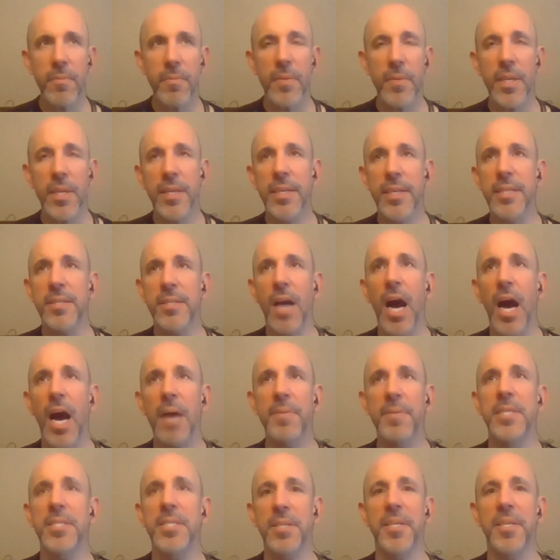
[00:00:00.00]
Is
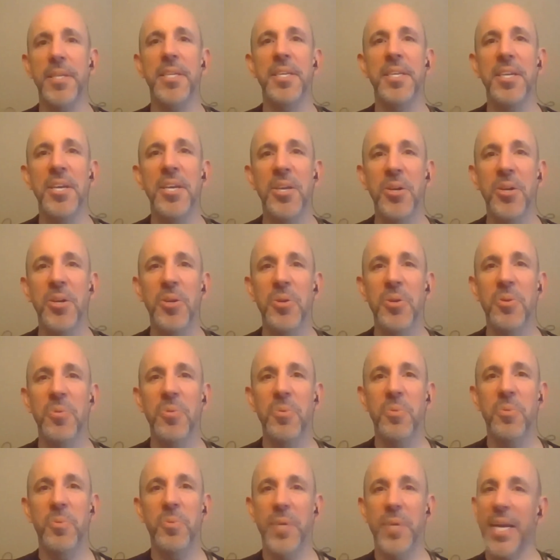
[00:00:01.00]
obviously,
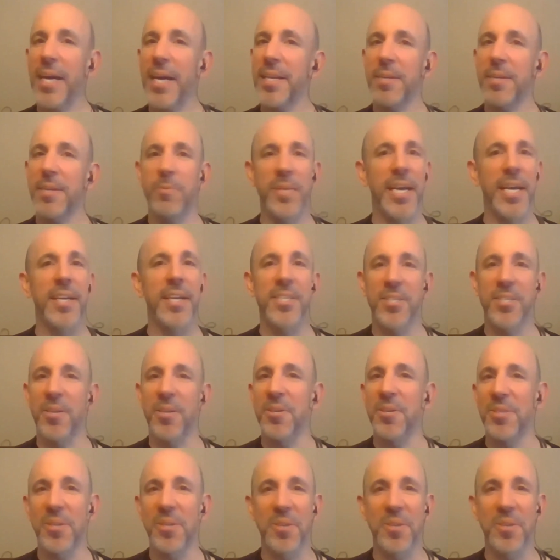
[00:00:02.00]
we got to start
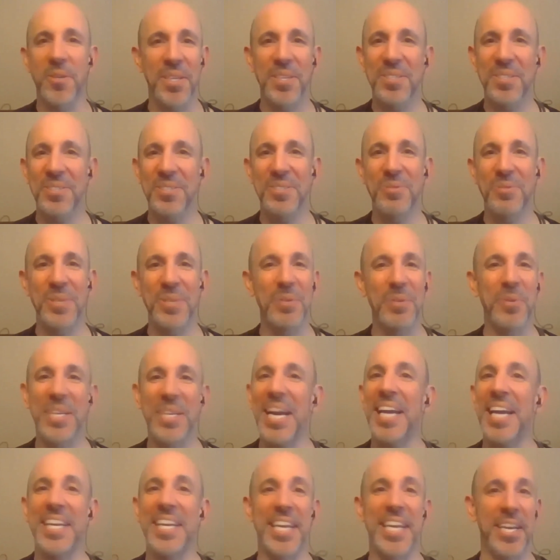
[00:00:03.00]
dirty. We got
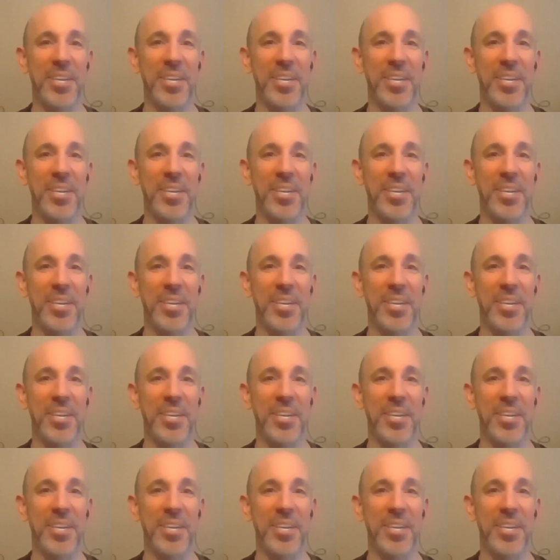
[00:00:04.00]
to get